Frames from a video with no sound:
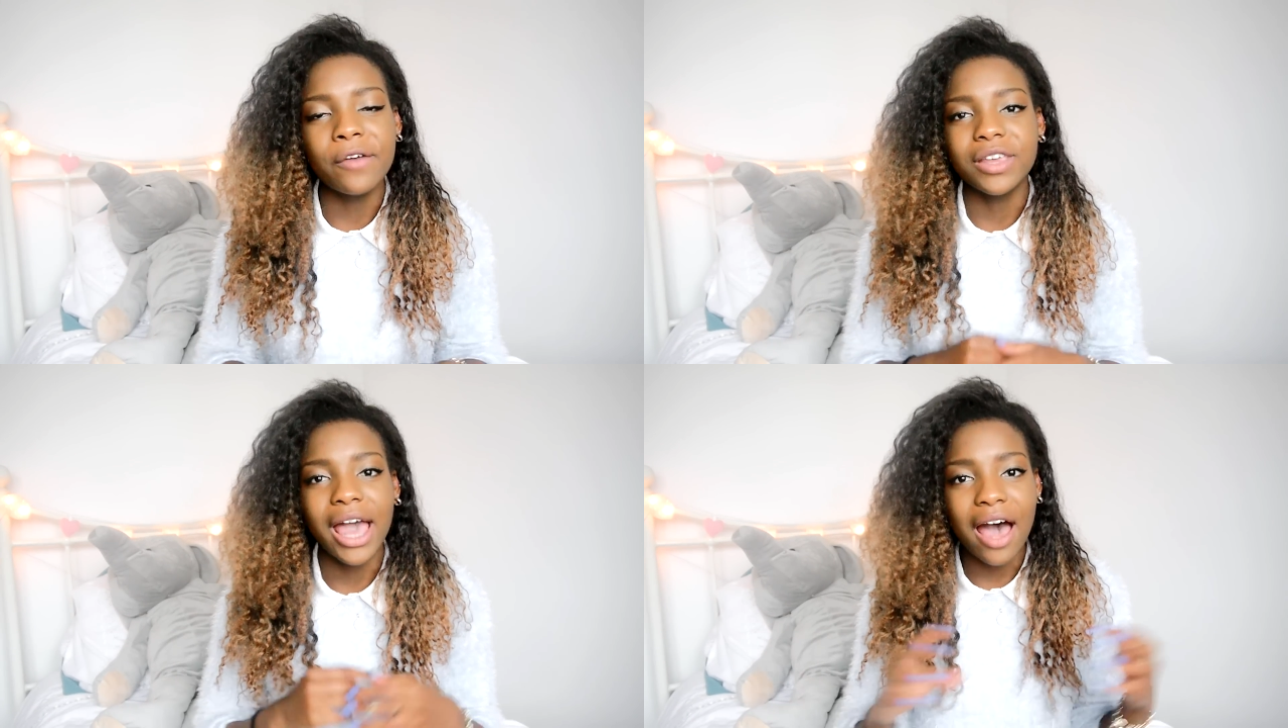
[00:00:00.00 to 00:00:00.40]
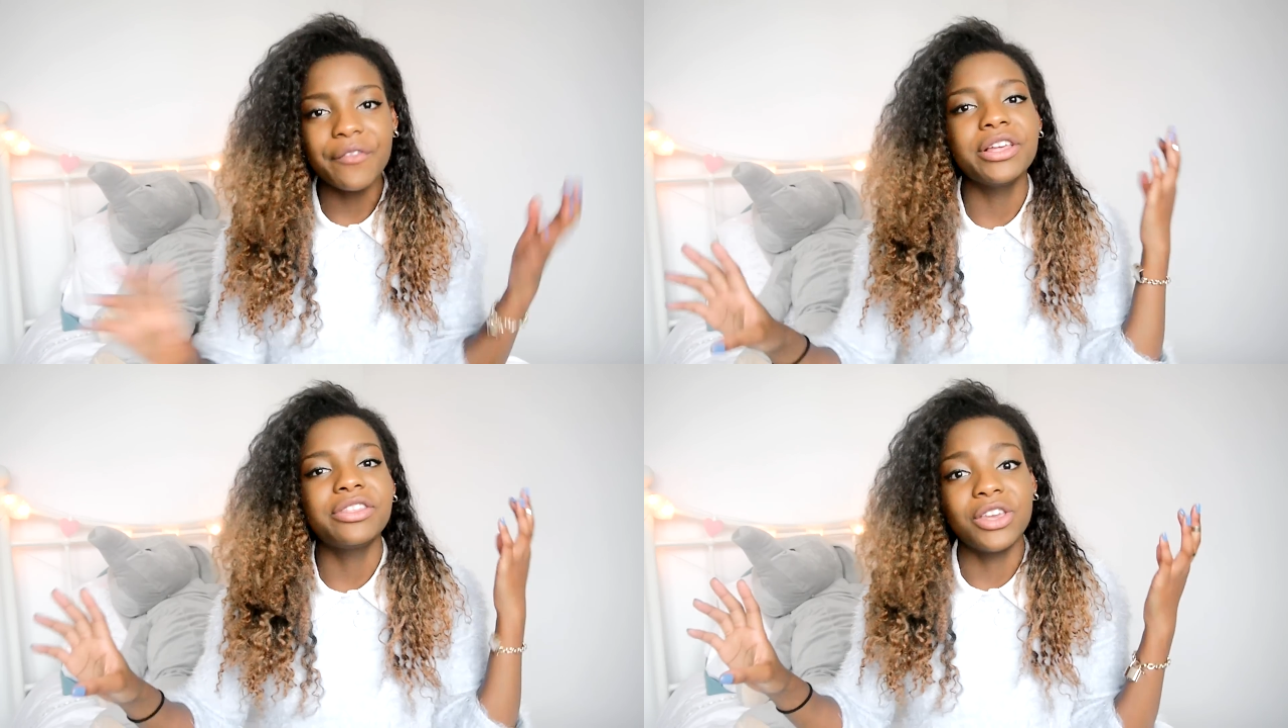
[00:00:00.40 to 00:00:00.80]
If you have
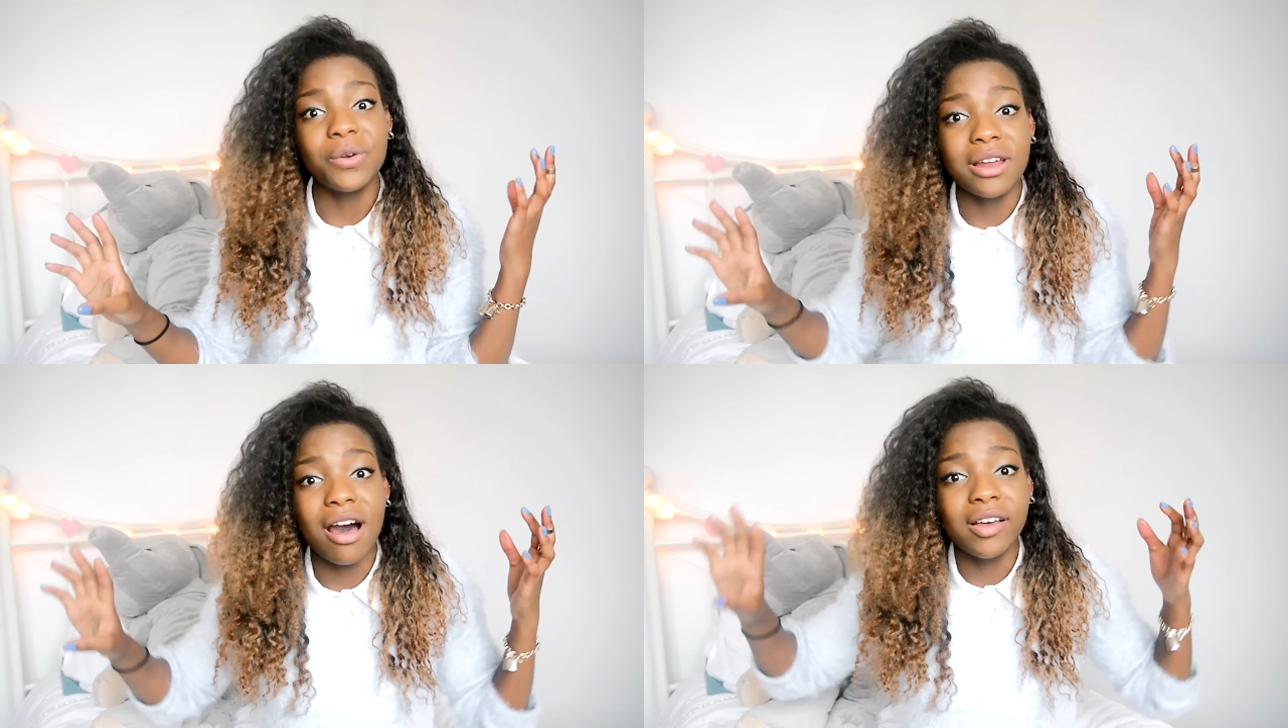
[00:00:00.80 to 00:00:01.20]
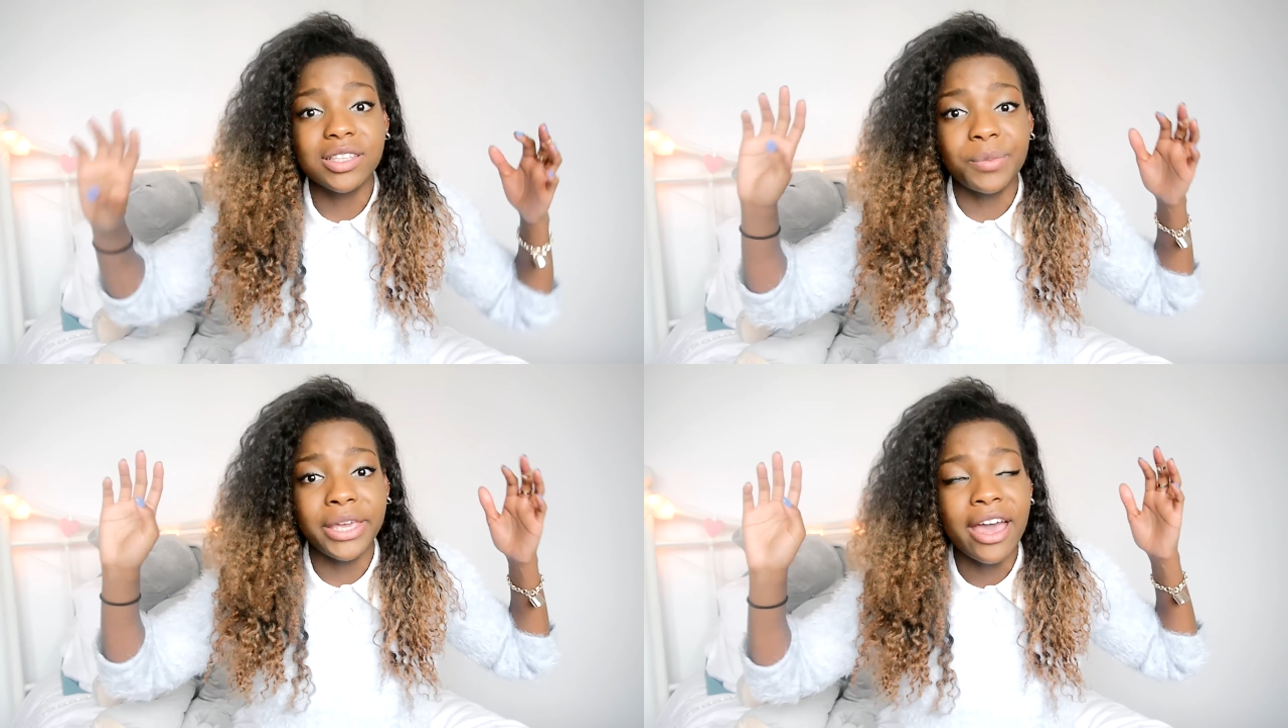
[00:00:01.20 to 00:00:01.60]
anything you want to
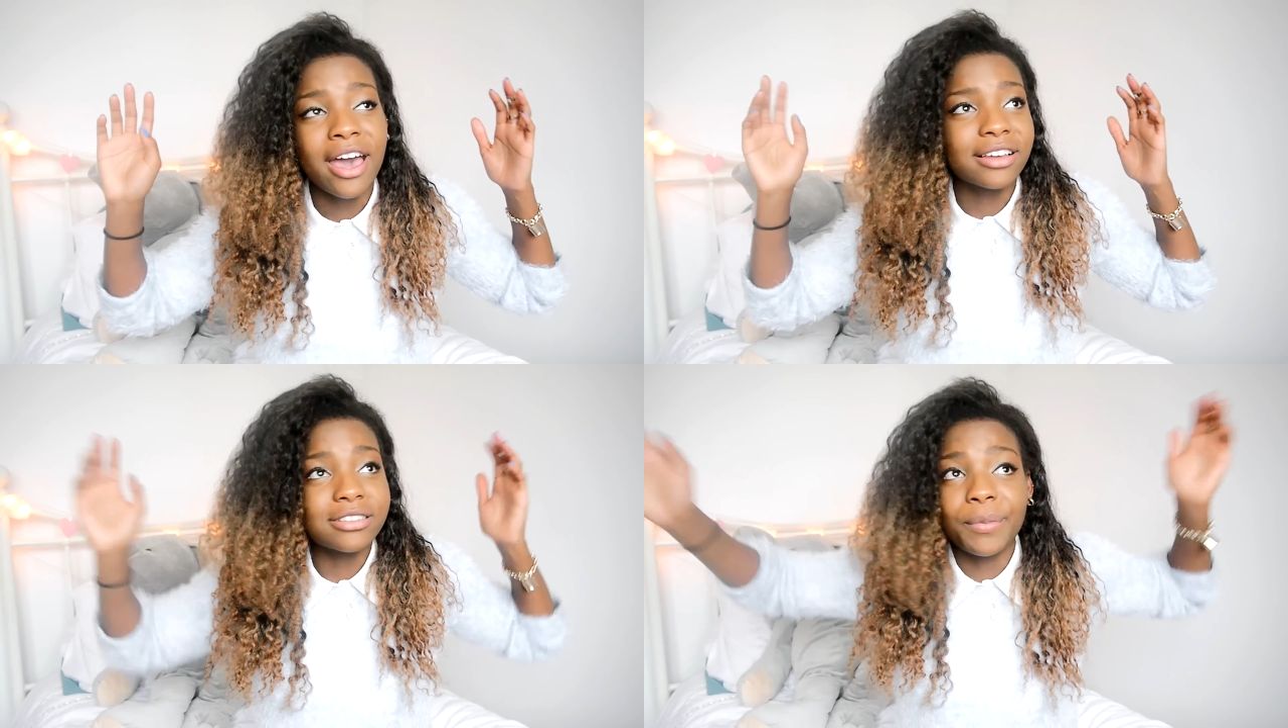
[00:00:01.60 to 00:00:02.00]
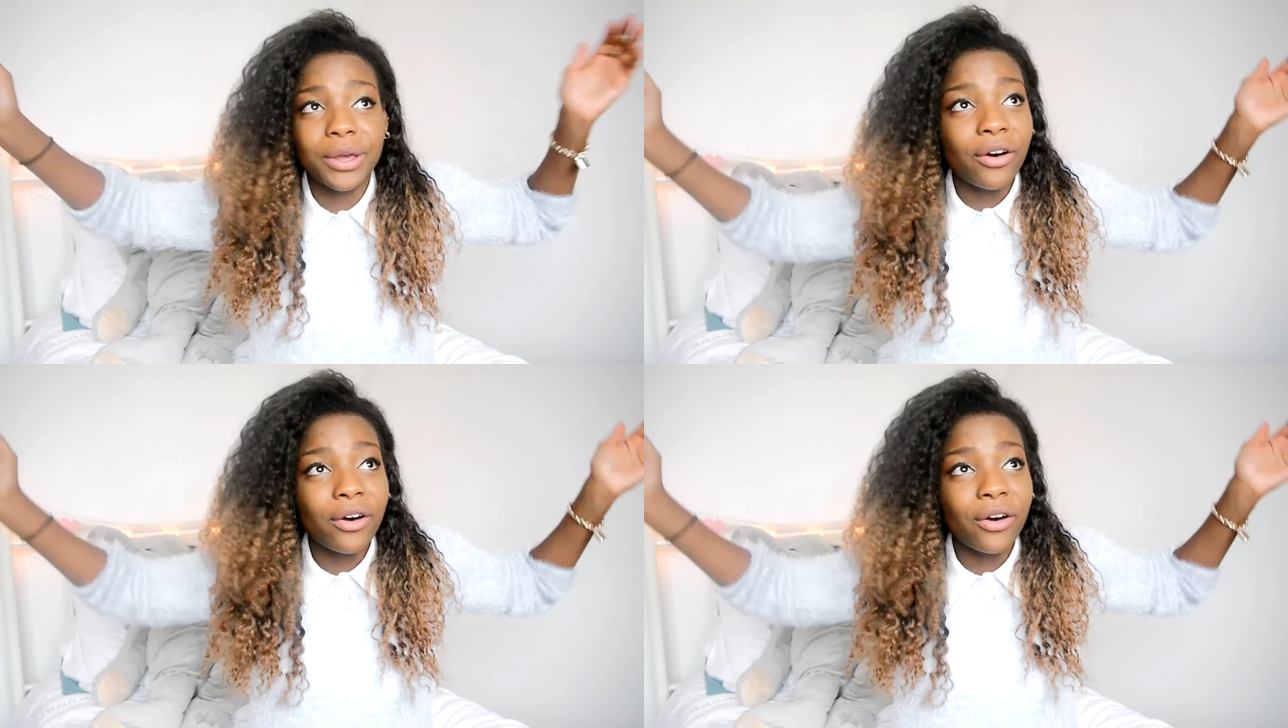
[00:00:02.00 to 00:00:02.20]
ask me, because I've been